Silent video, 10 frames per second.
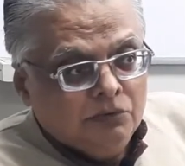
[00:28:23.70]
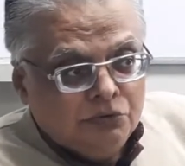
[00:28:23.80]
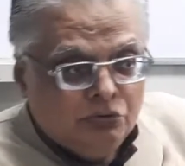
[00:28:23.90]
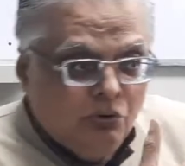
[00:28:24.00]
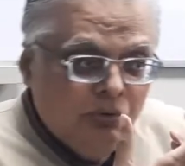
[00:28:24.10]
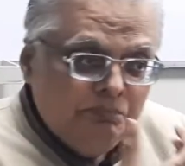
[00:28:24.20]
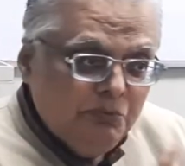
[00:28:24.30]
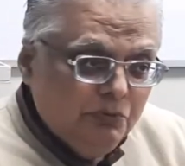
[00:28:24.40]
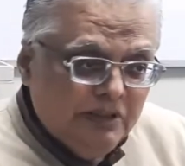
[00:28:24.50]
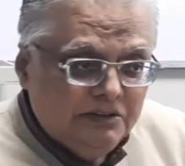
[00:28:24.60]
So,
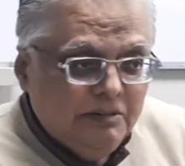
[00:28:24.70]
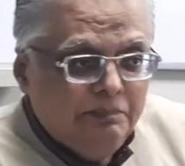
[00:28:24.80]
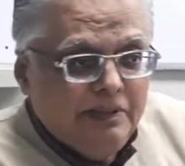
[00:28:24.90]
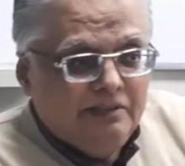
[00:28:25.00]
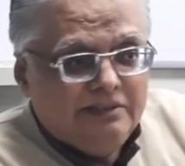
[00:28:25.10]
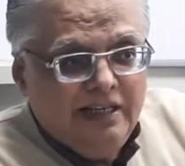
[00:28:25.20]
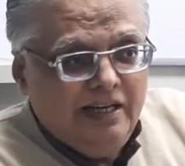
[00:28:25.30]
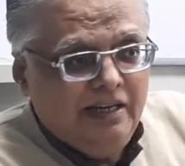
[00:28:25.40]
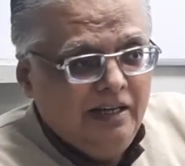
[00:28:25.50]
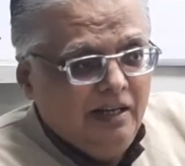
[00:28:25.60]
you can simply
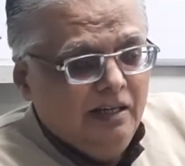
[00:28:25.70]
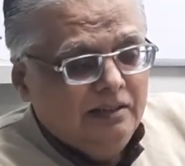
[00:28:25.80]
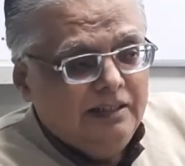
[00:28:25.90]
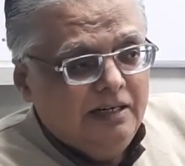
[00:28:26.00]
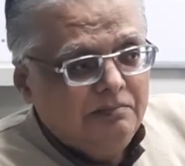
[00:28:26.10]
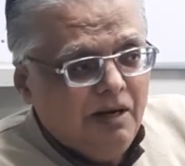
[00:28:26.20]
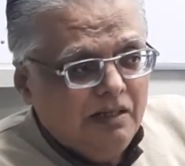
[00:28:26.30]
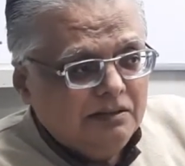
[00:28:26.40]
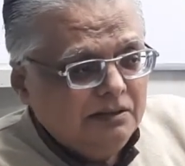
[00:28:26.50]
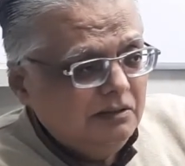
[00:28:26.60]
say that
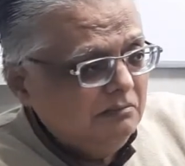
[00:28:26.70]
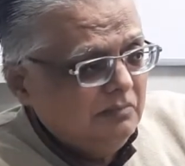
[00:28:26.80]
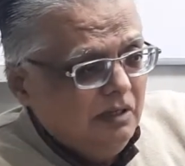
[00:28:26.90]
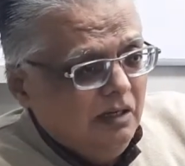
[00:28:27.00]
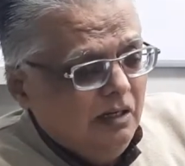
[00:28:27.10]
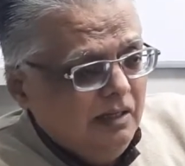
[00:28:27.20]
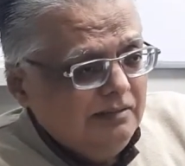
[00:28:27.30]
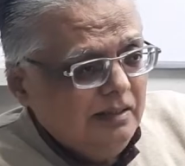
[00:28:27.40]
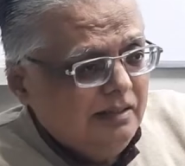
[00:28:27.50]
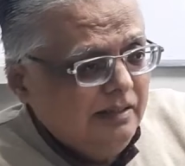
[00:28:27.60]
Marxism
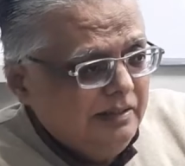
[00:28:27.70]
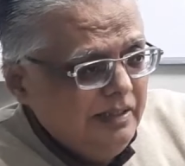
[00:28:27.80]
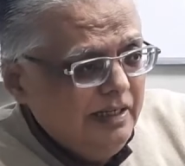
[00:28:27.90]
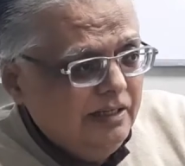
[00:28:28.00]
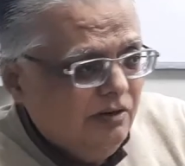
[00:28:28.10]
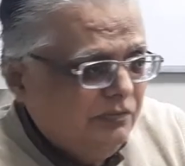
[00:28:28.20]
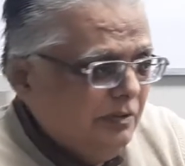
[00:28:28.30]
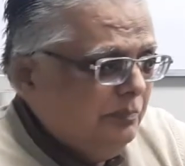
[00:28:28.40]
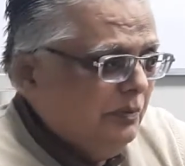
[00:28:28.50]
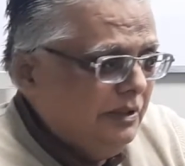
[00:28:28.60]
is a critique of
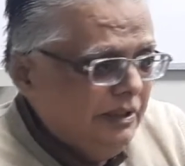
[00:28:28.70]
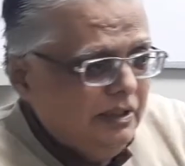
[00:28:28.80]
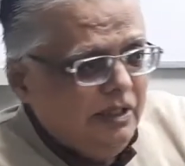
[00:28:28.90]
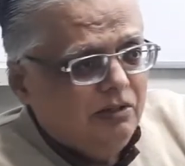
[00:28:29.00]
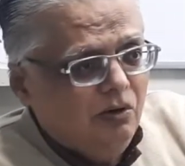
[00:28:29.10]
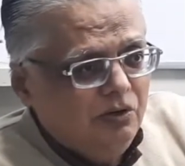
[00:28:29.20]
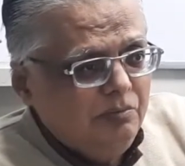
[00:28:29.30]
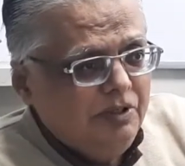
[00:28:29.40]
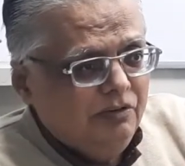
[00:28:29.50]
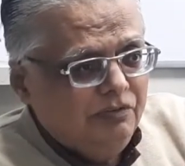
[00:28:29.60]
the political
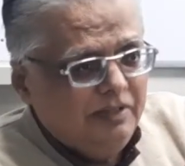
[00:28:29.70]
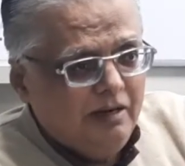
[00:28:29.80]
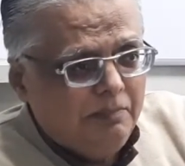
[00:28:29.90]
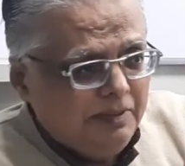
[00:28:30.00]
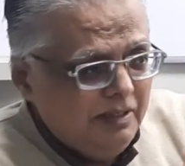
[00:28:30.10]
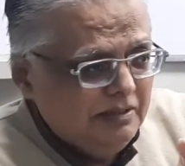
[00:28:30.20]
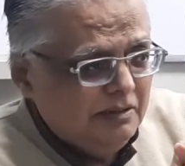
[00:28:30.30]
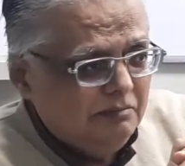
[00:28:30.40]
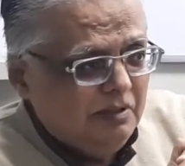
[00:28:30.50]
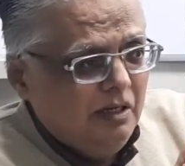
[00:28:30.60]
economy of
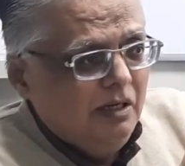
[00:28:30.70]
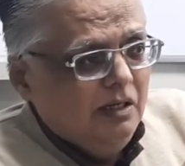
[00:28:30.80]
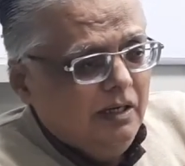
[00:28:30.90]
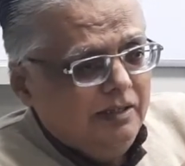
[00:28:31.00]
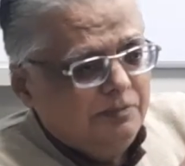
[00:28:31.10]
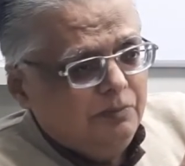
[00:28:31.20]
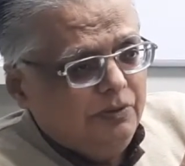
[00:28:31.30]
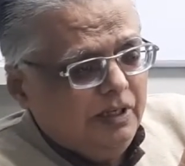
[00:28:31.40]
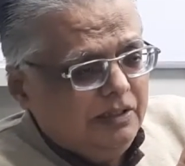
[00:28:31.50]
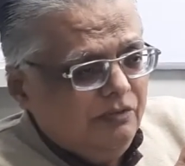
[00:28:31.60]
capitalism, its
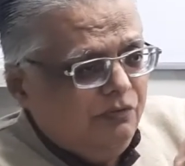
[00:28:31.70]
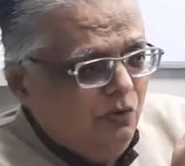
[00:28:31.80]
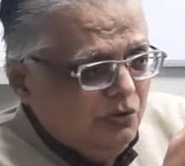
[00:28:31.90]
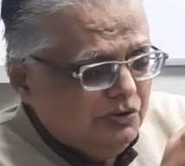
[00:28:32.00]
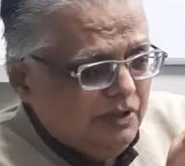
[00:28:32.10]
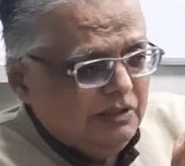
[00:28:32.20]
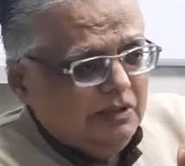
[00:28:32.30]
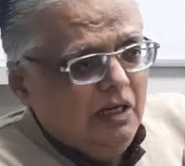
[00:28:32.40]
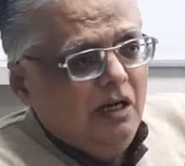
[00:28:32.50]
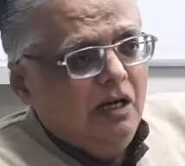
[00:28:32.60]
productive forces,
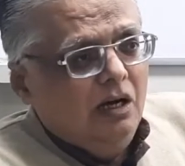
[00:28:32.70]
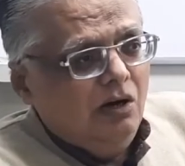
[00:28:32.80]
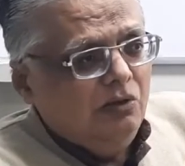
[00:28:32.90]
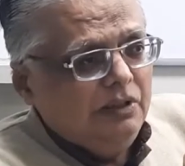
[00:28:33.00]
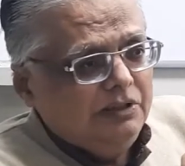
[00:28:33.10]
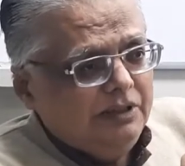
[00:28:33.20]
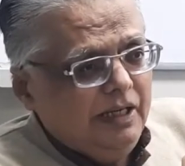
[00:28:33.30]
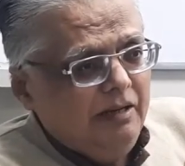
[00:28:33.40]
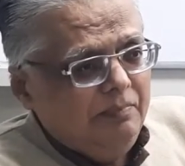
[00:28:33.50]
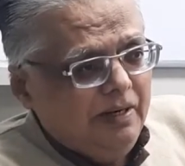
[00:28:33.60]
how they
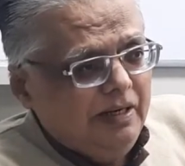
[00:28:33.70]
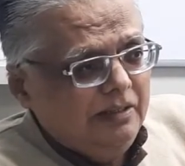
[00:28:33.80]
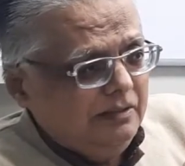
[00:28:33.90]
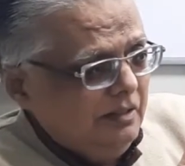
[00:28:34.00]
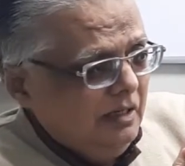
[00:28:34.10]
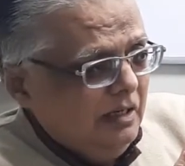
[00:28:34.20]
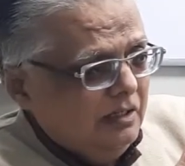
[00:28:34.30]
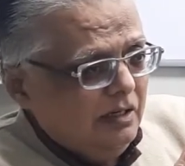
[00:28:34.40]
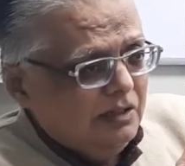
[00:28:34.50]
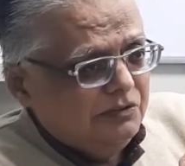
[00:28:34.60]
shape and
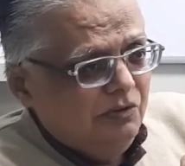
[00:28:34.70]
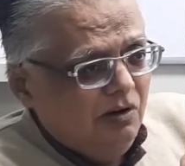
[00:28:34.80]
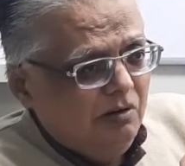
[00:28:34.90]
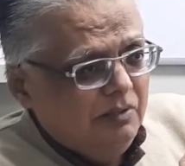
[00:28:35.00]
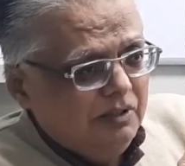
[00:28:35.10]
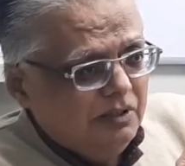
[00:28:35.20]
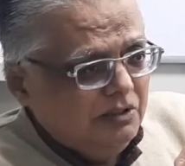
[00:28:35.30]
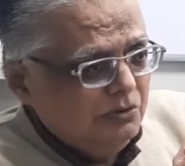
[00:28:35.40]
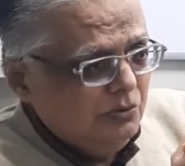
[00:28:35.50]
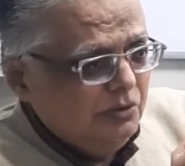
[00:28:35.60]
transform and
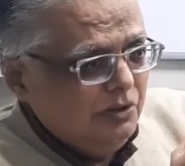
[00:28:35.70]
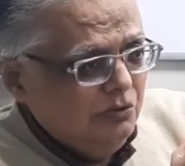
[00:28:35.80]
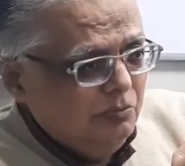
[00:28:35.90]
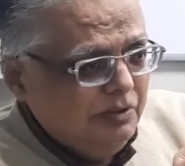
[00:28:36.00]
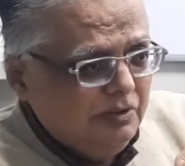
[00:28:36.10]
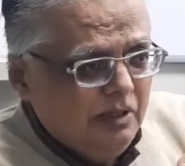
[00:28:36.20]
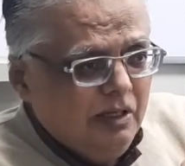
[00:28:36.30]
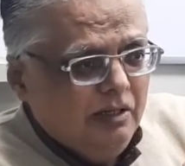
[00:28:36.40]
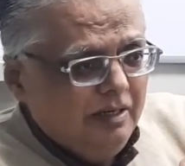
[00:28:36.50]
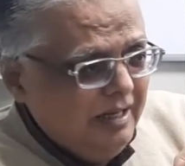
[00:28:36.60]
control the human
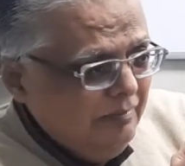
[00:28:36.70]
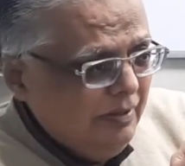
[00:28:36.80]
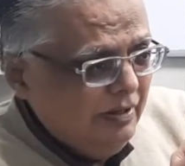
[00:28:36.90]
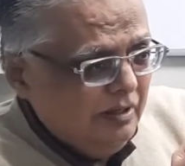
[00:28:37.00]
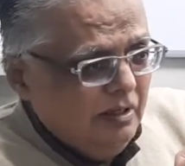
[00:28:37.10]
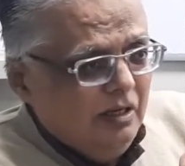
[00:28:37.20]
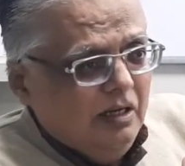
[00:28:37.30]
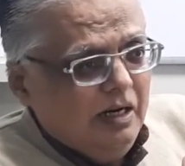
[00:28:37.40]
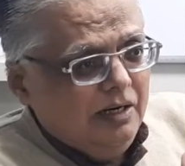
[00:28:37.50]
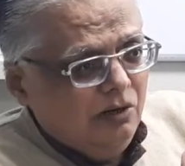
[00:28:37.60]
labor
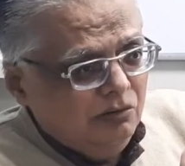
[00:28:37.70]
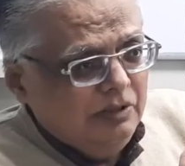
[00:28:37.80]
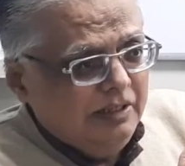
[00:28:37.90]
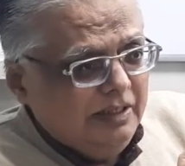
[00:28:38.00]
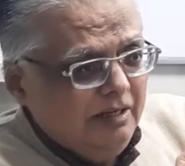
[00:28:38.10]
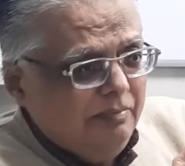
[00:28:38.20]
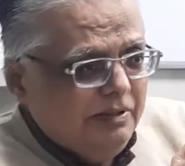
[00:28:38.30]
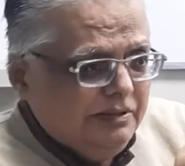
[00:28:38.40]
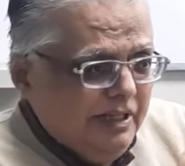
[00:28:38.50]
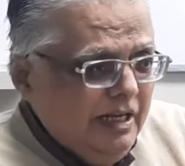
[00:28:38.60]
and how that labor
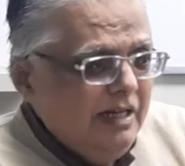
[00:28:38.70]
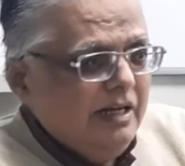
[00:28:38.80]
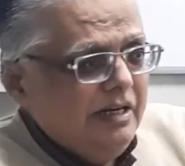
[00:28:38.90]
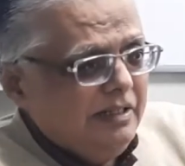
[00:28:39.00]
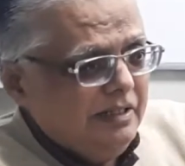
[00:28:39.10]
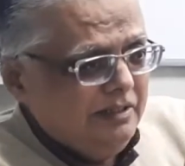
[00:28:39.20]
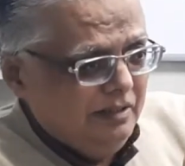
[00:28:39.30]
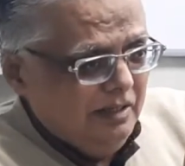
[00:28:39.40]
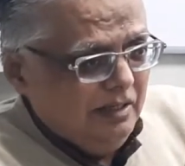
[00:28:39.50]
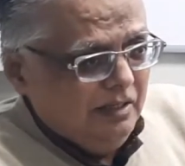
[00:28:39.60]
is
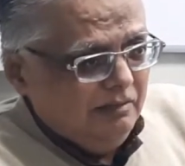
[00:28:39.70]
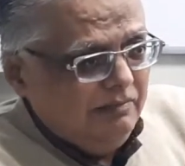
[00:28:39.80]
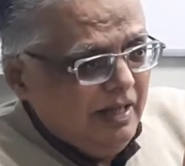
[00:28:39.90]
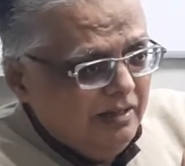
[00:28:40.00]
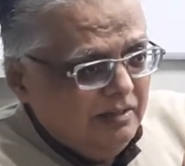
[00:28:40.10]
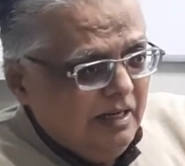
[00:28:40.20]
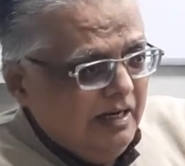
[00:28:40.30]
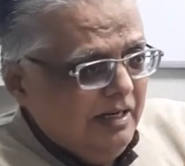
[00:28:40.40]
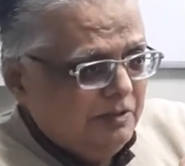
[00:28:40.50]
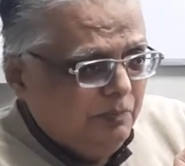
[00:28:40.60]
alienated then
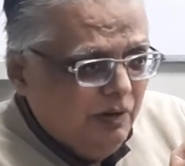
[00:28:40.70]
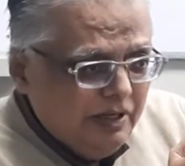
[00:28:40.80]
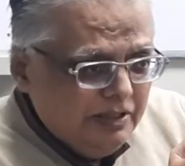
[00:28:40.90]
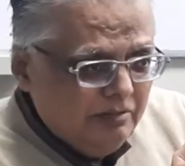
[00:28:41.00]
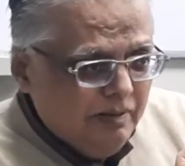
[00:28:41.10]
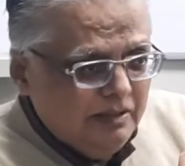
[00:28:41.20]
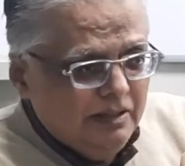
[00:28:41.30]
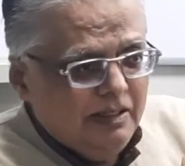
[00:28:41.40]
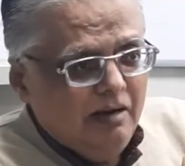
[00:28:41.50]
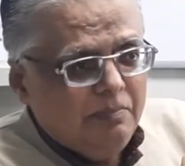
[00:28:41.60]
and exploited by
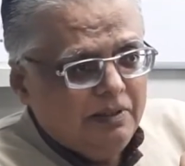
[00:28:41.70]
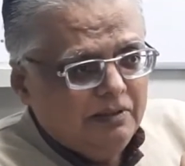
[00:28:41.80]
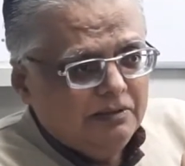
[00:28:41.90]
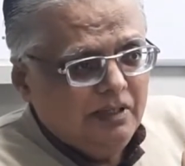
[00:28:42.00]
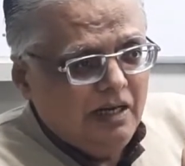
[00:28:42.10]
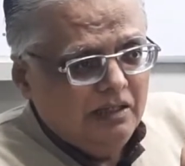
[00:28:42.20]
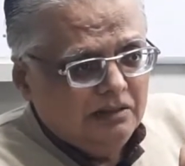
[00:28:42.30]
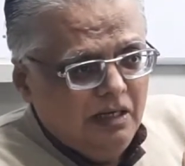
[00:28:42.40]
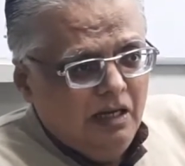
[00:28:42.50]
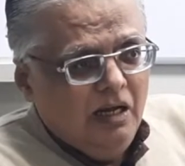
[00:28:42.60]
the capitalist class
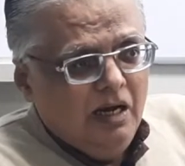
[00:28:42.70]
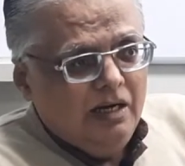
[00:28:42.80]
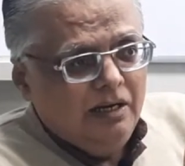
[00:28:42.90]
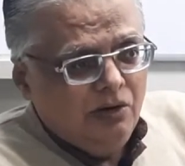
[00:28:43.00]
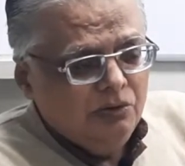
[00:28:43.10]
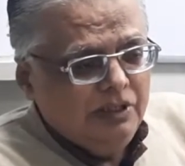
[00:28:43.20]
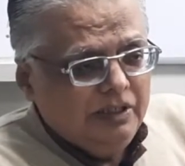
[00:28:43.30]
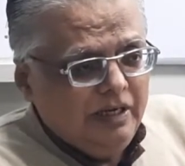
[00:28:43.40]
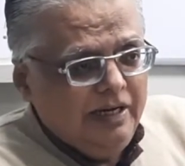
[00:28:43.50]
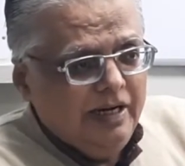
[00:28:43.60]
and how they
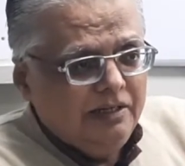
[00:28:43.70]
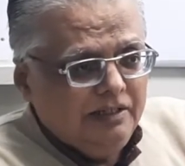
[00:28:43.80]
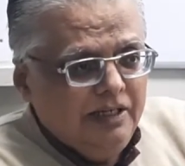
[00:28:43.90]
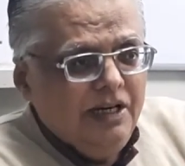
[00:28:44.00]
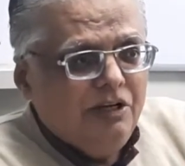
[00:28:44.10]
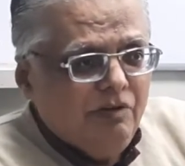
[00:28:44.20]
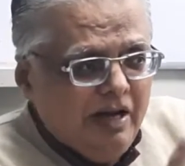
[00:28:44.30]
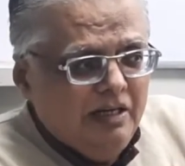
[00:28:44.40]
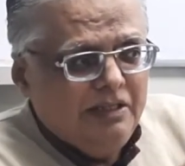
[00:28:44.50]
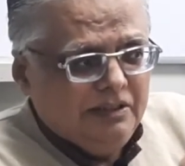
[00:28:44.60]
create
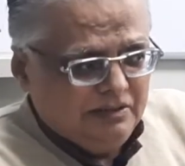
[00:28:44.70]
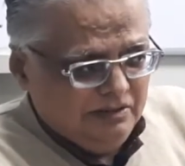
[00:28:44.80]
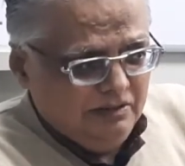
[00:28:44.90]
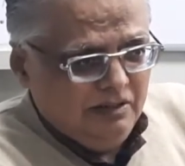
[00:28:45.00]
inequalities.